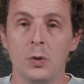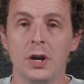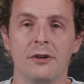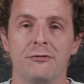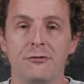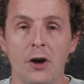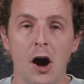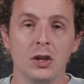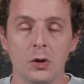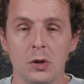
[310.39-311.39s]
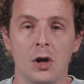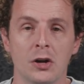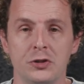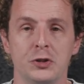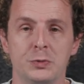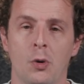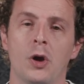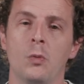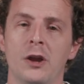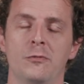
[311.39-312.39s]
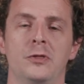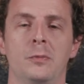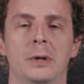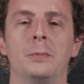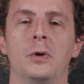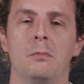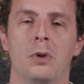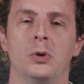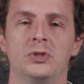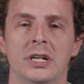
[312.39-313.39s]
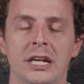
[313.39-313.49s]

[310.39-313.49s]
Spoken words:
would have followed along to this point would have been the people most